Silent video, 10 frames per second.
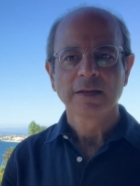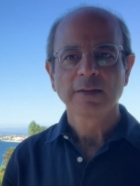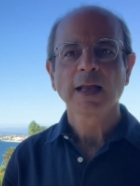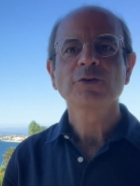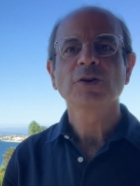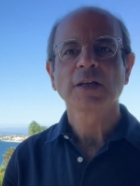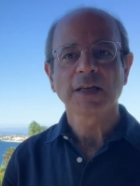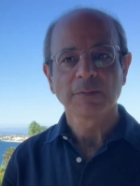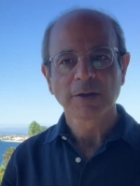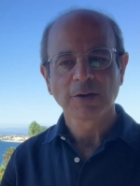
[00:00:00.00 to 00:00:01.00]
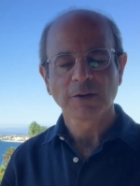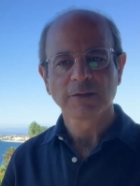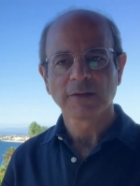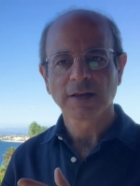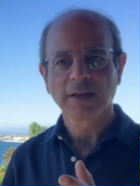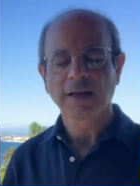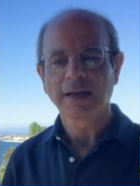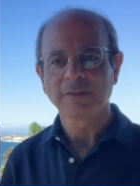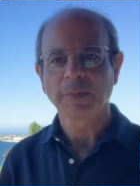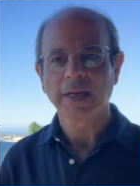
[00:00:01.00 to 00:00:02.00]
tension here because uh,
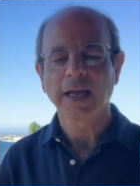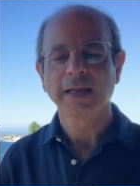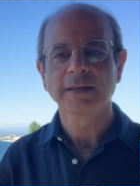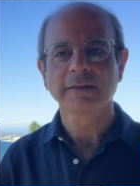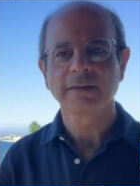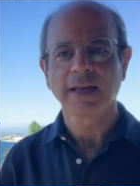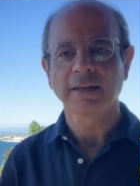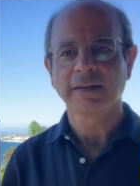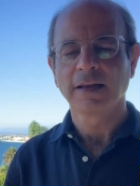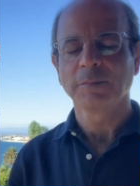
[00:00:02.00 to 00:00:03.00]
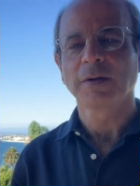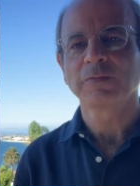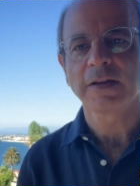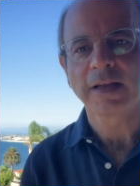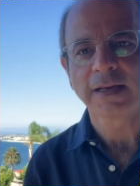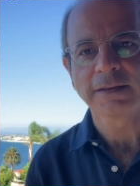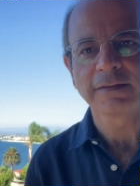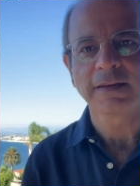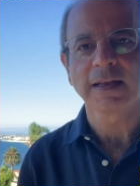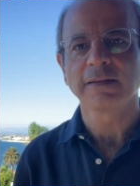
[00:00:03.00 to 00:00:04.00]
as my Hani said, uh, my friend Hani
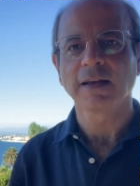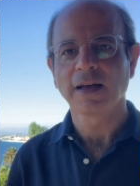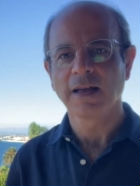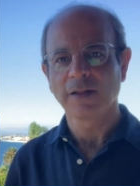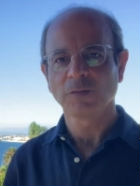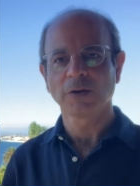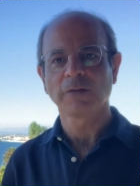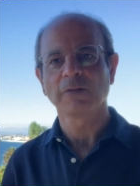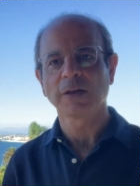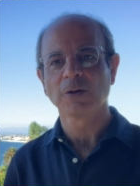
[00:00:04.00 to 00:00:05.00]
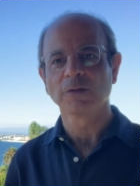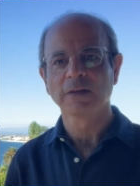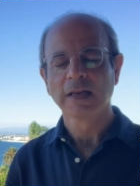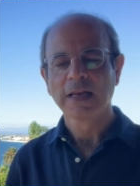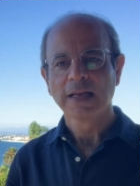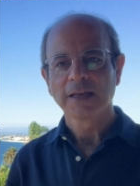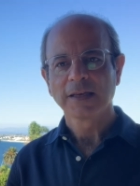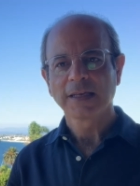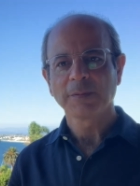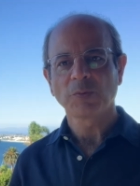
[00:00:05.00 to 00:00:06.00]
said uh, in one of the videos,
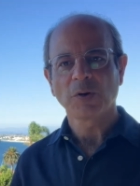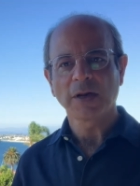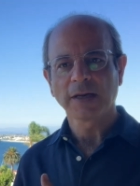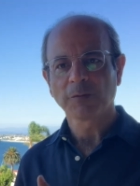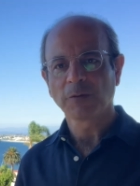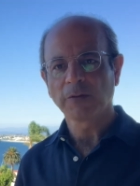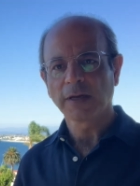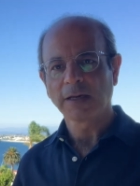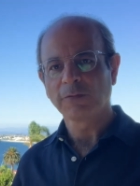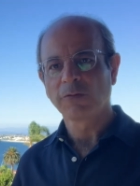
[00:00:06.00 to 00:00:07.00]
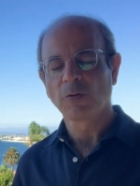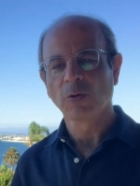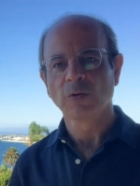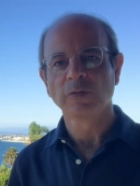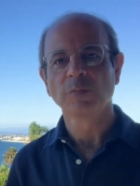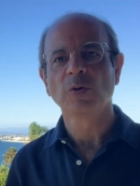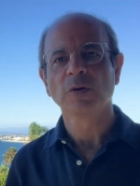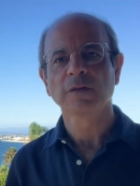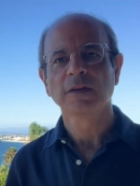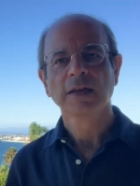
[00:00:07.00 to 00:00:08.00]
you keep worrying whether they're gonna fall
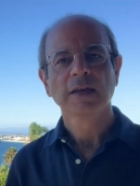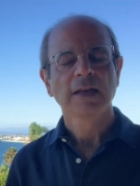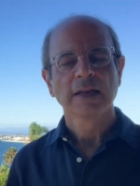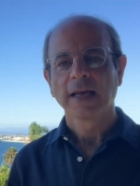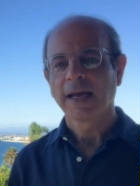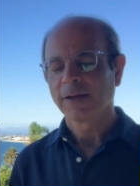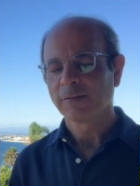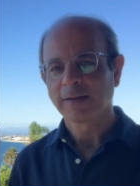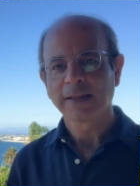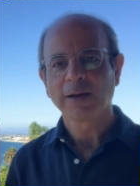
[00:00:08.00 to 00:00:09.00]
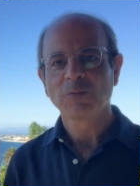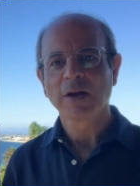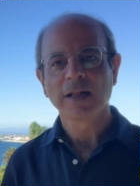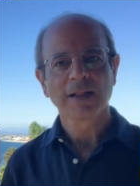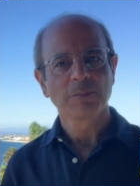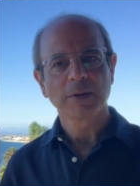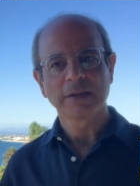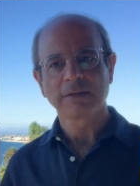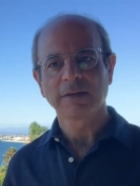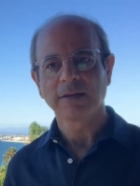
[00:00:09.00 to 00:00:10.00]
overboard. I don't think they will, but
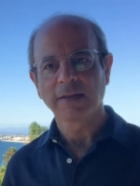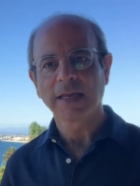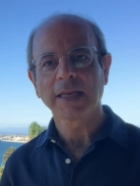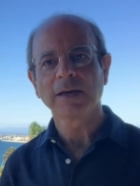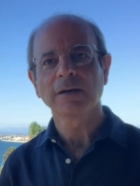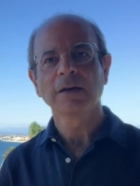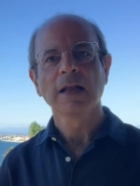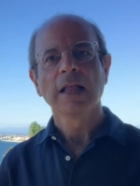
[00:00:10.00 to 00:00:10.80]
they're here.